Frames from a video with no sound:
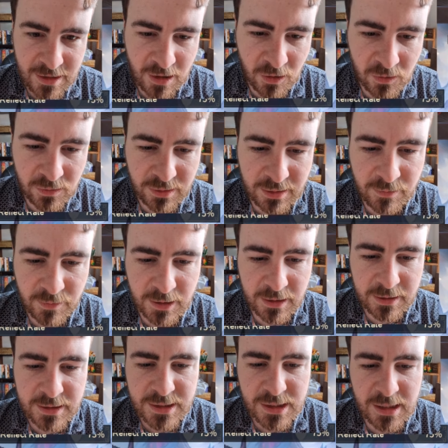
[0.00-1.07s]
only
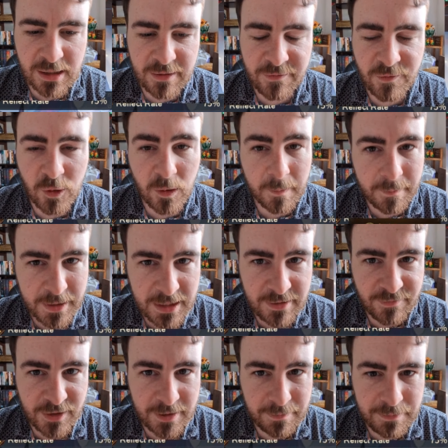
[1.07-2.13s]
works for
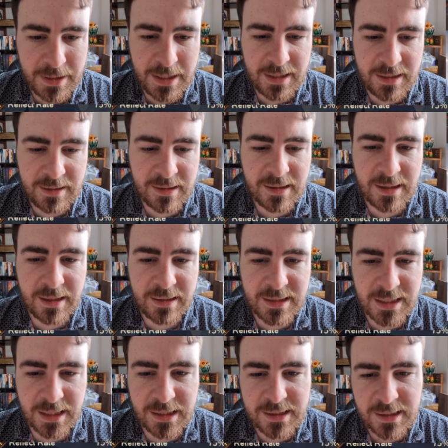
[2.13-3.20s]
PvP, I
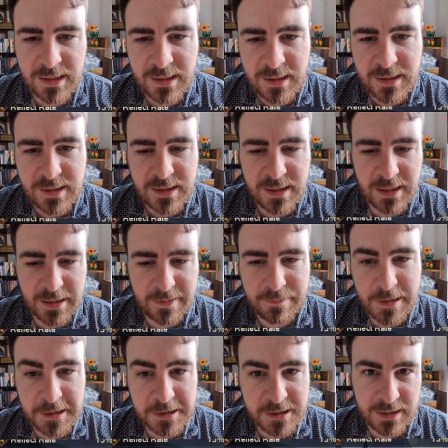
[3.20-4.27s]
think.
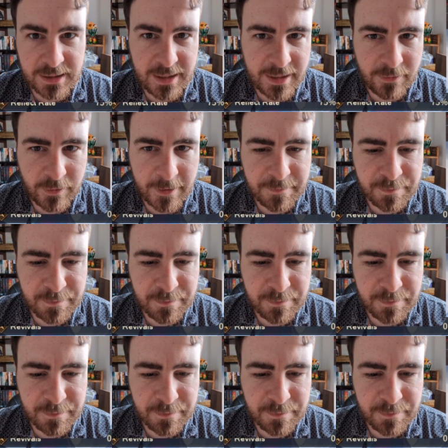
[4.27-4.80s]
Personally anyway.